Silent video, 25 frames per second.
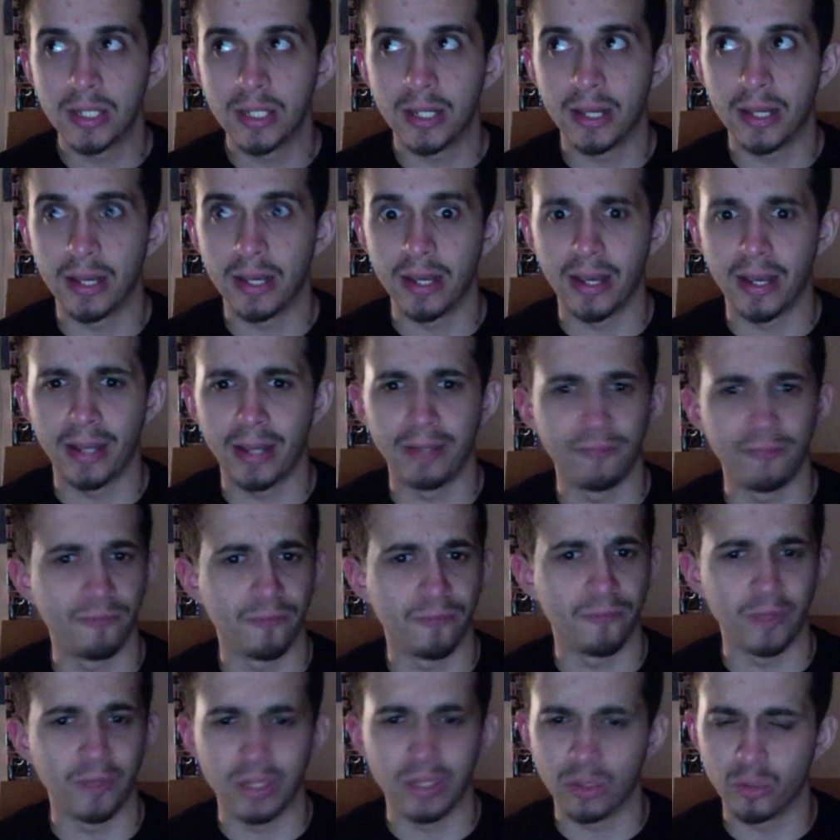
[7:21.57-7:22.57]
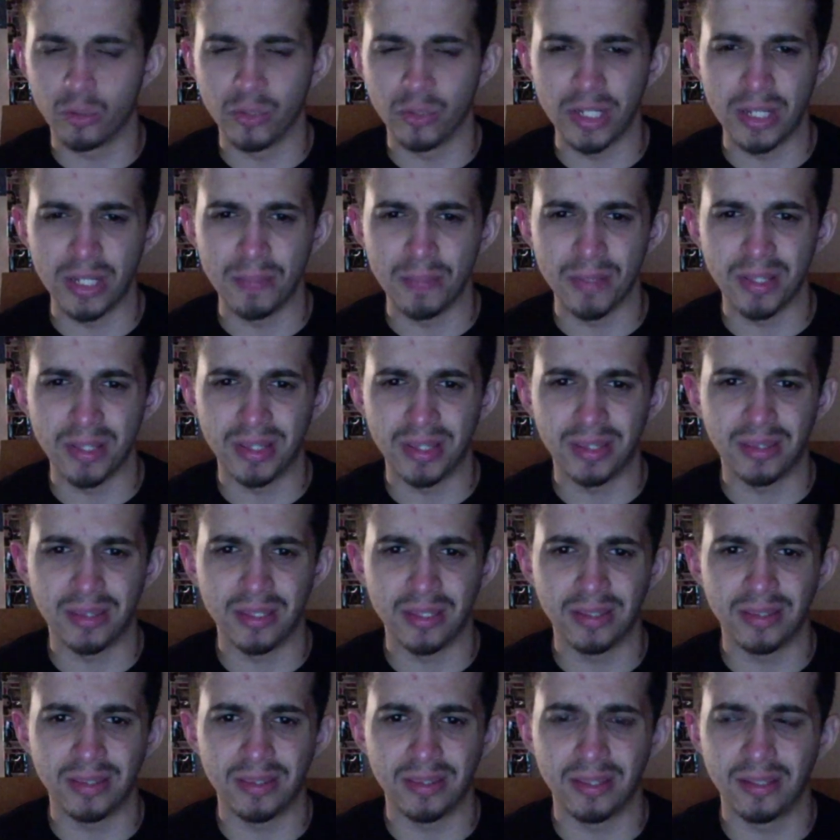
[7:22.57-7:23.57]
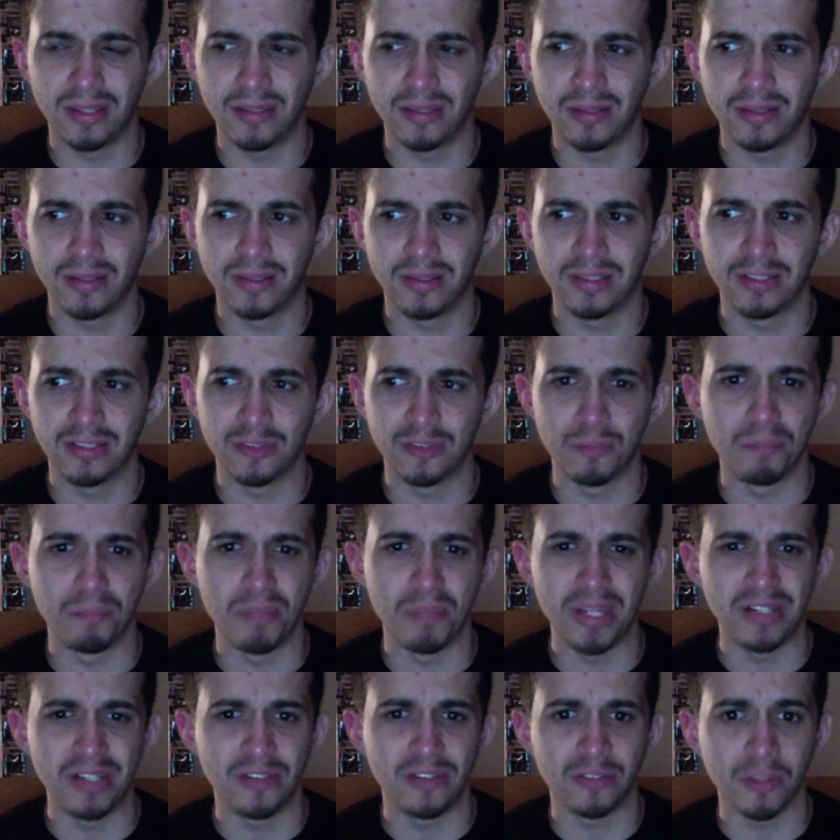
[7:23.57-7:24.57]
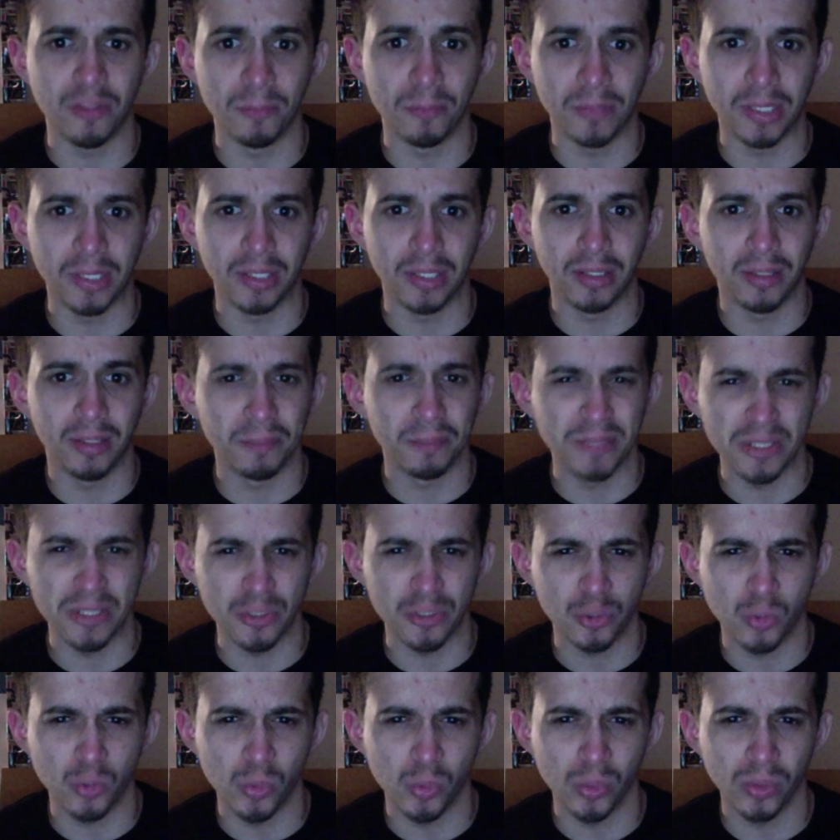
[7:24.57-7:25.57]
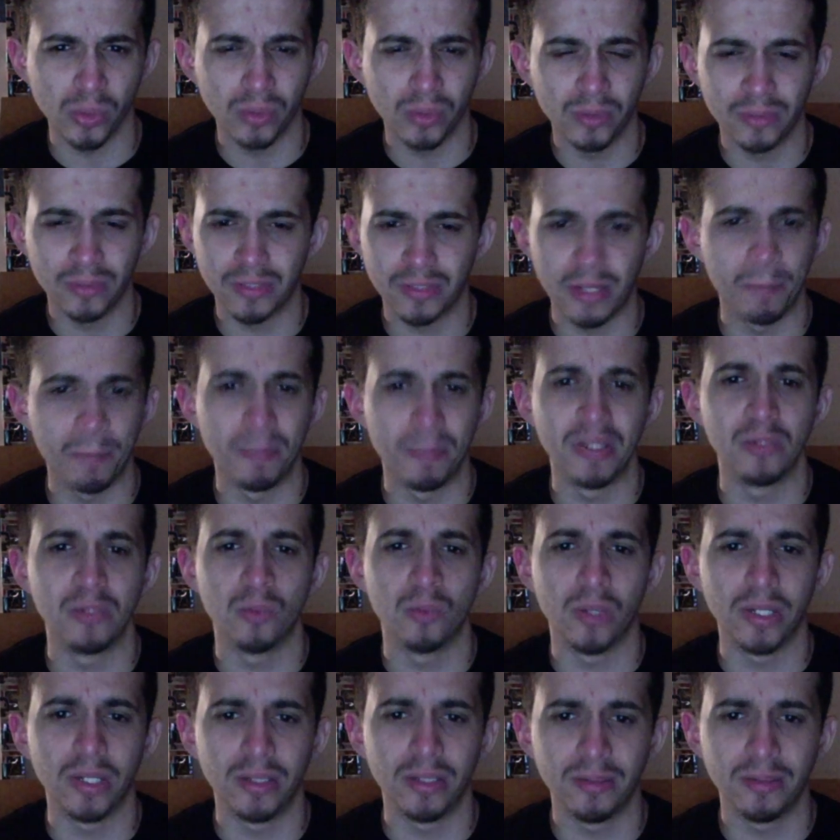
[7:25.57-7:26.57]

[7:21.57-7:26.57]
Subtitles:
I forget her name. I think it's Betty something. I'm not sure. It's not Betty White.